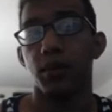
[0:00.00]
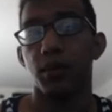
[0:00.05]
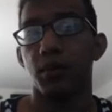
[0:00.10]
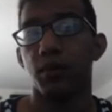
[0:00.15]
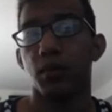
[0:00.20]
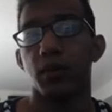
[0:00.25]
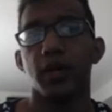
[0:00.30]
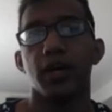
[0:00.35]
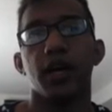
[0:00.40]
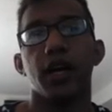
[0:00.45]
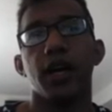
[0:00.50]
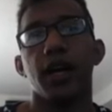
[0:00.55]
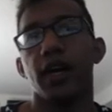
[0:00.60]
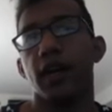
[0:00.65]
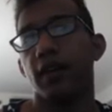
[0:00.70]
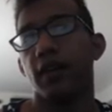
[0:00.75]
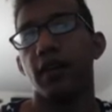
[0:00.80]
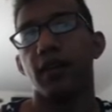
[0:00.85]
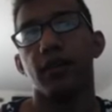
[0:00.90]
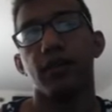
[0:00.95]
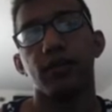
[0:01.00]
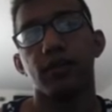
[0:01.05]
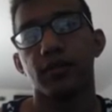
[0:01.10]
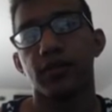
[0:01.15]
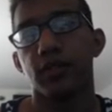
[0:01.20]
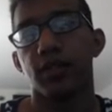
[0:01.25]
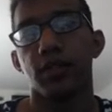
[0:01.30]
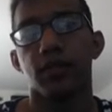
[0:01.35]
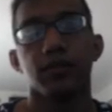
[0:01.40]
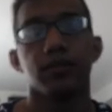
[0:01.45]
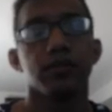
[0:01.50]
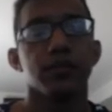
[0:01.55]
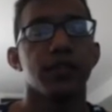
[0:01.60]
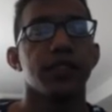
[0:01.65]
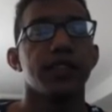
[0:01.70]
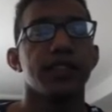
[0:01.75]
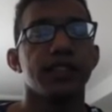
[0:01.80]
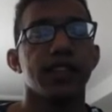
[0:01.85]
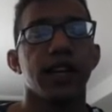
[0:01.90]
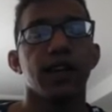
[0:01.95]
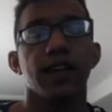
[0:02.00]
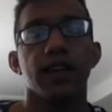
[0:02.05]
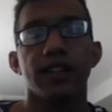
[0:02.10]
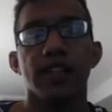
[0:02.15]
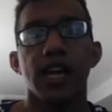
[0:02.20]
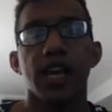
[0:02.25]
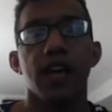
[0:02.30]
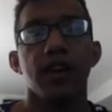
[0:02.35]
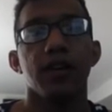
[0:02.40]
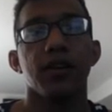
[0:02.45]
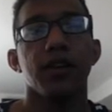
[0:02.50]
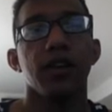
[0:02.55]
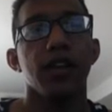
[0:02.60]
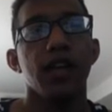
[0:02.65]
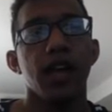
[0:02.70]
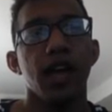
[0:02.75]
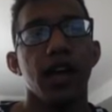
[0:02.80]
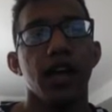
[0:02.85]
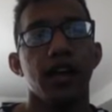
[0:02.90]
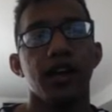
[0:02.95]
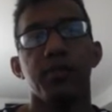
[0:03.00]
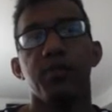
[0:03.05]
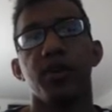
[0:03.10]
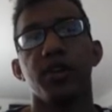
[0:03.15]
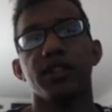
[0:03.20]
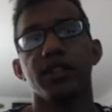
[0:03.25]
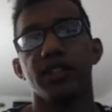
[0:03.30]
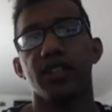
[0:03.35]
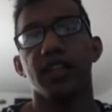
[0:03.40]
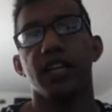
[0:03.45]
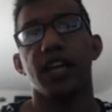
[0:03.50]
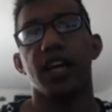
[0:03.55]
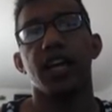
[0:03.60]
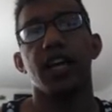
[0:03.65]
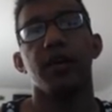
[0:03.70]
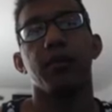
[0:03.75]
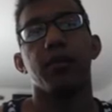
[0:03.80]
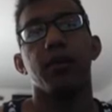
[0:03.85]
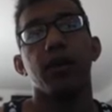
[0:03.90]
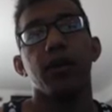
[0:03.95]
1 in 9 and then, scaling down at any point in the game,